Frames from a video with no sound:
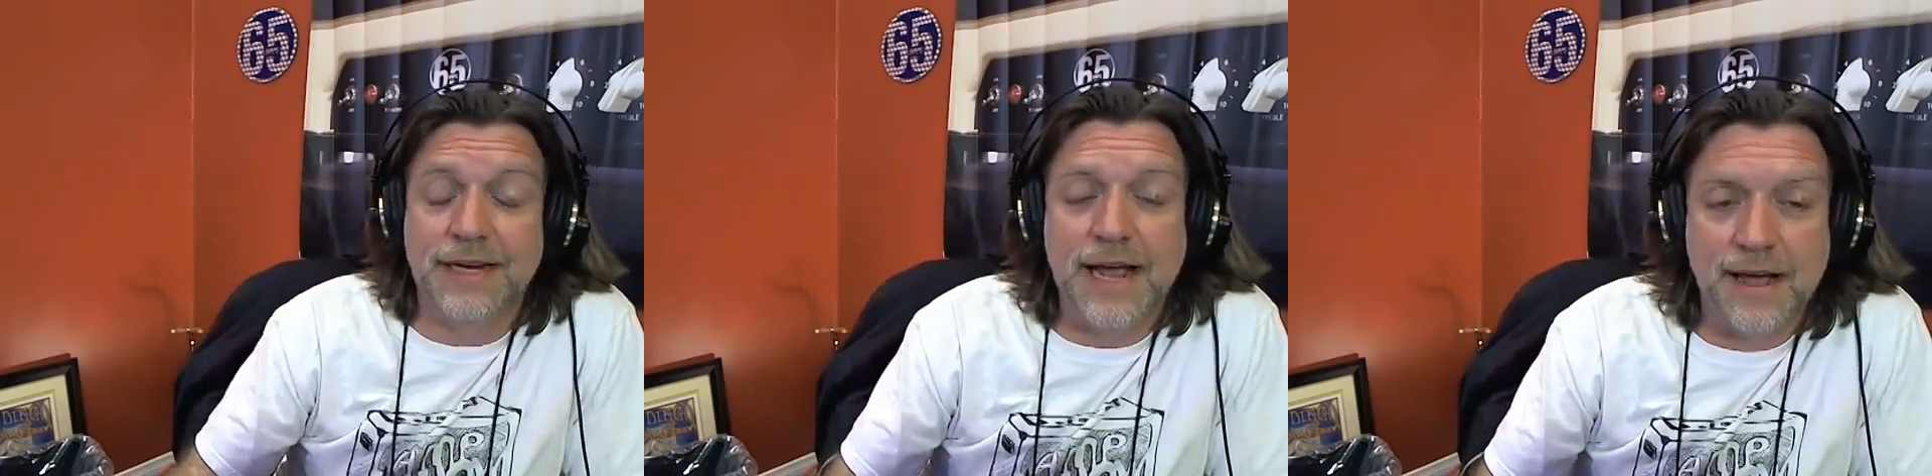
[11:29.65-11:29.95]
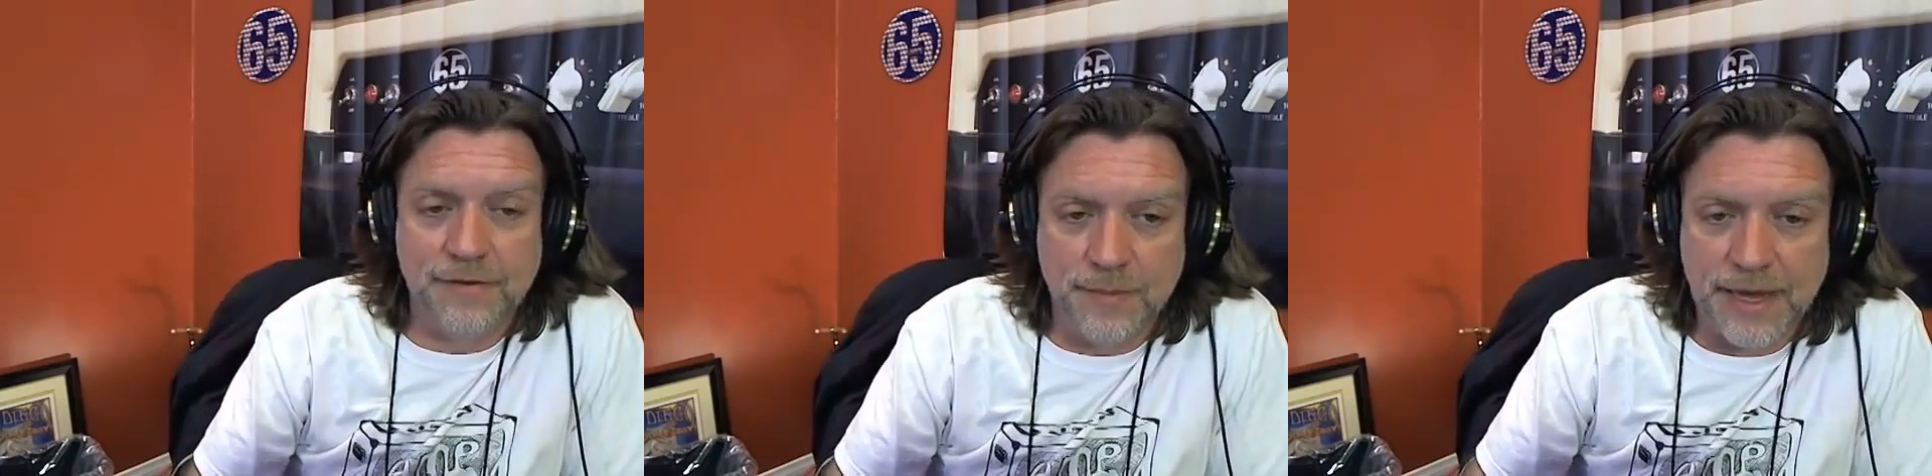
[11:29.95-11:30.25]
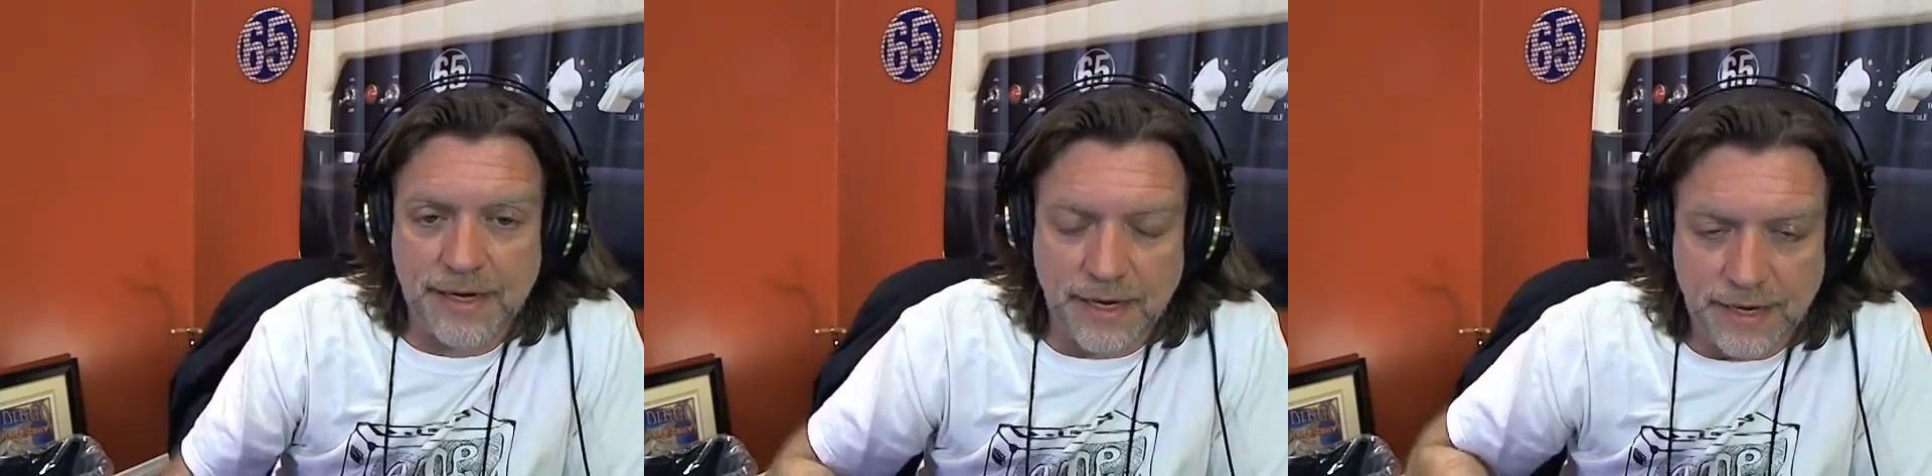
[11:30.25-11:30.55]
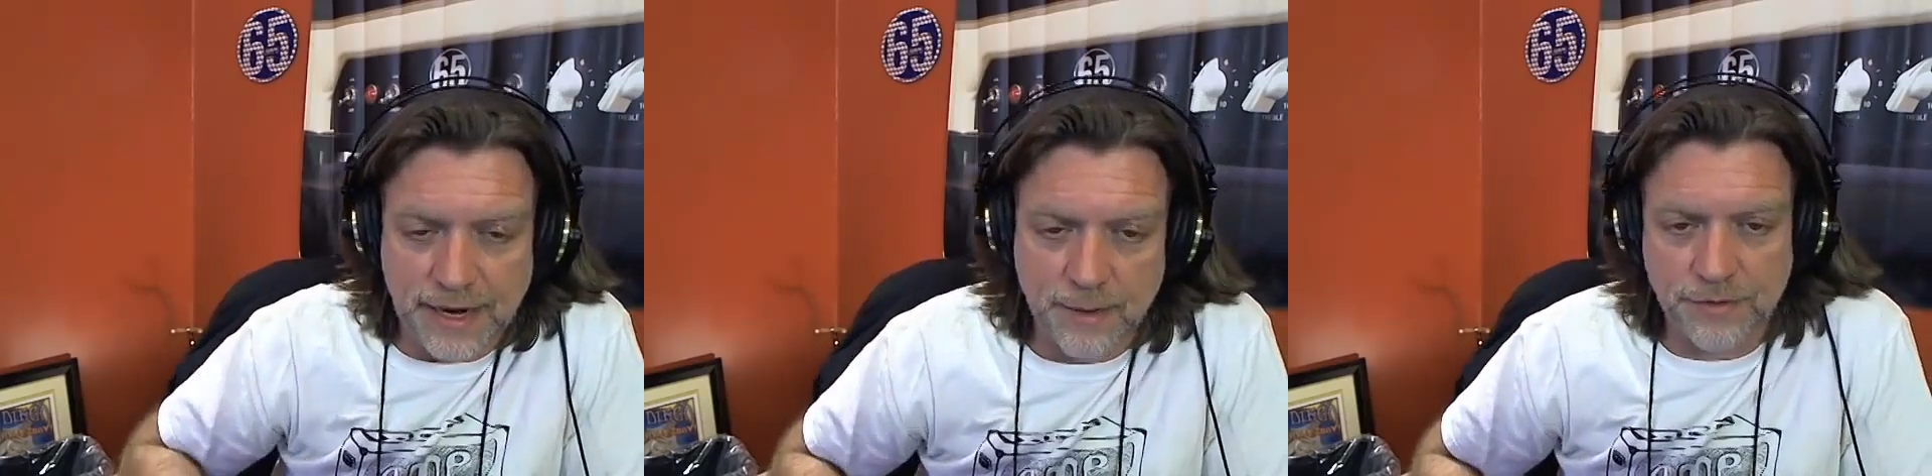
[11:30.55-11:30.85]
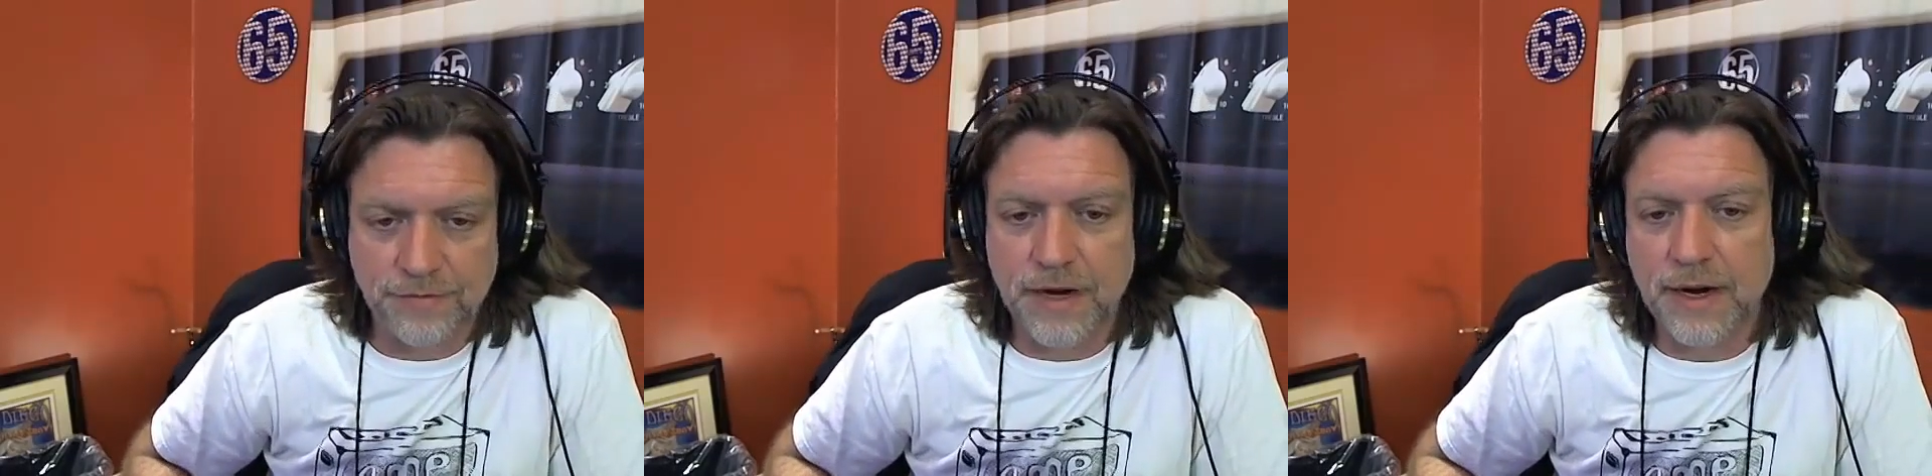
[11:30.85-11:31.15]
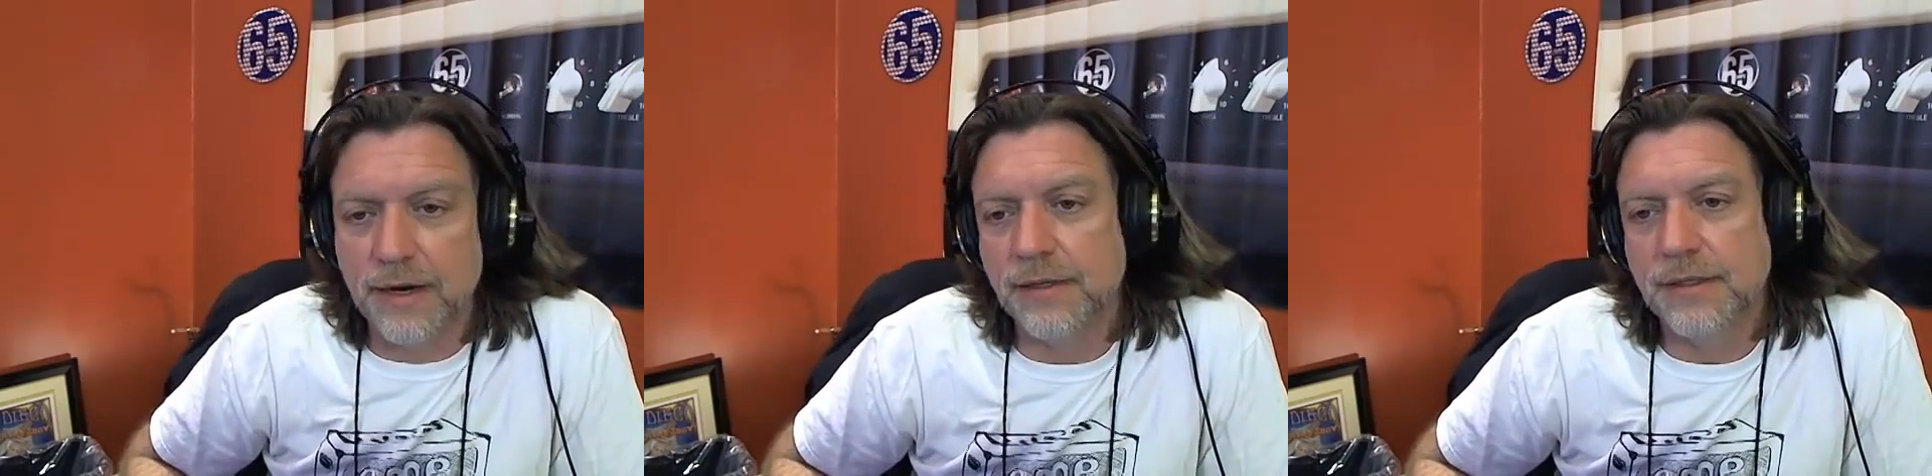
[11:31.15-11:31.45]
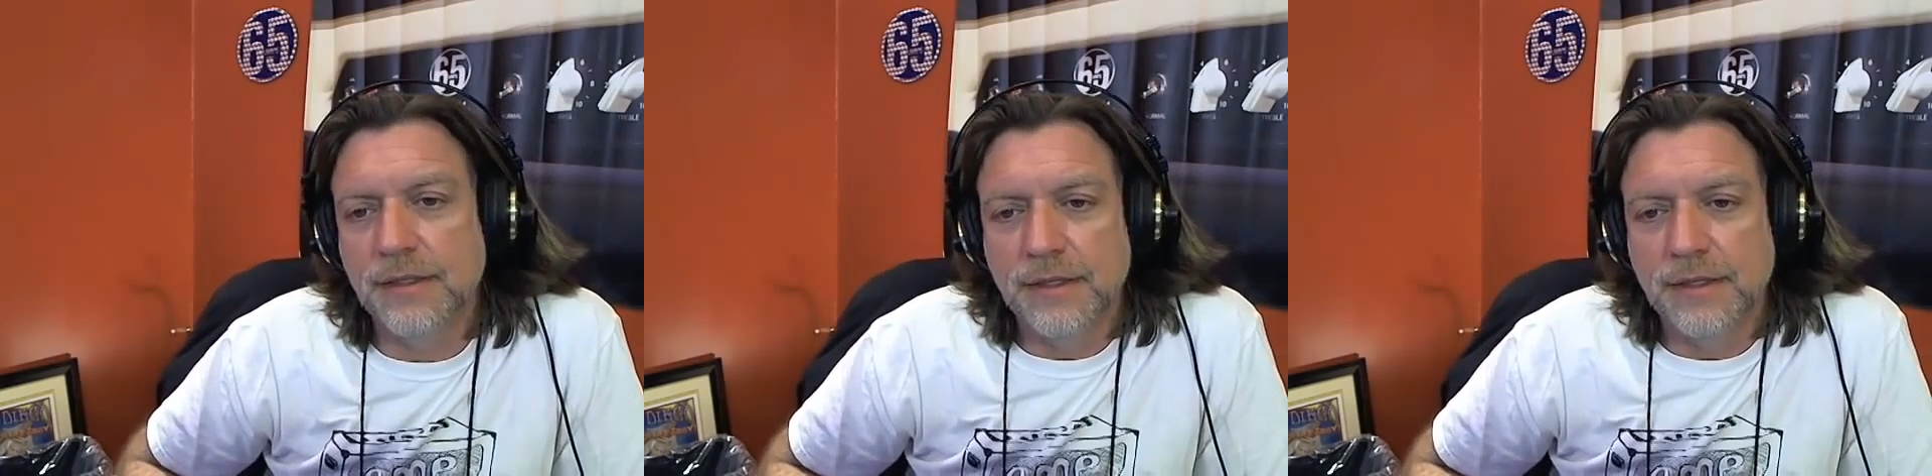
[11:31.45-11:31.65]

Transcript: you have in making an amplifier.